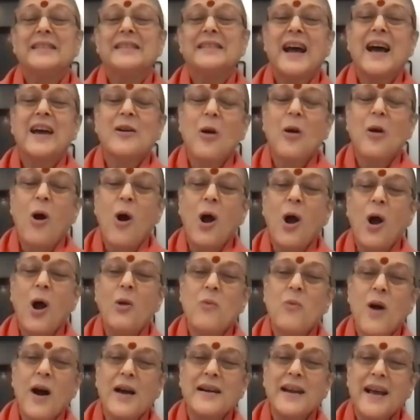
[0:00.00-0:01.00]
they are all
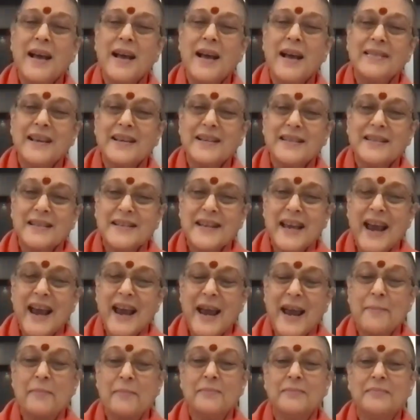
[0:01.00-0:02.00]
one and the
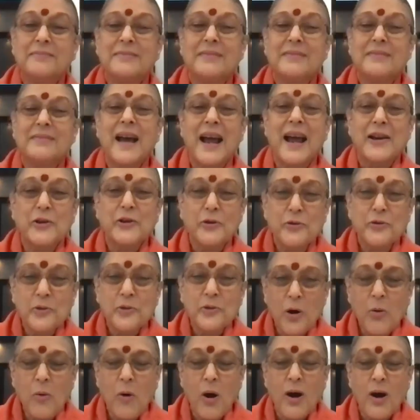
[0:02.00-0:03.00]
same. And you
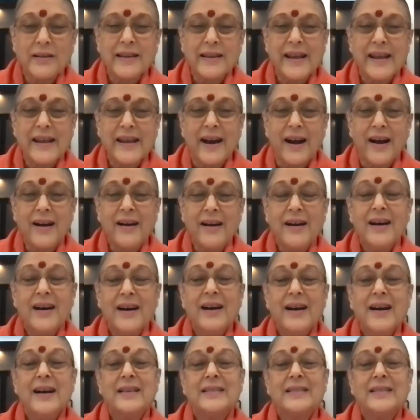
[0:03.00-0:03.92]
know what they are?